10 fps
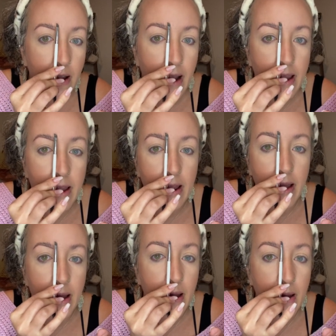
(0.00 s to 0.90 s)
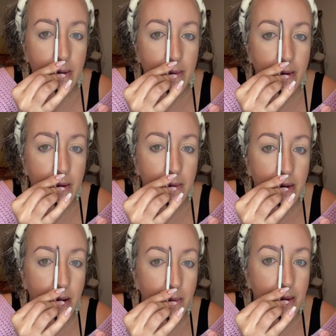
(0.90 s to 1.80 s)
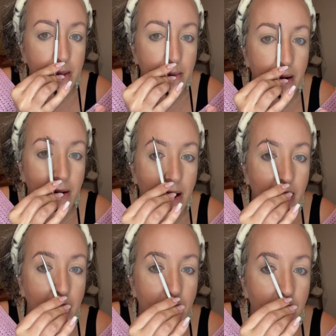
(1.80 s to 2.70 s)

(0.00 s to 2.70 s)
I could come, oh, nope, it's about right.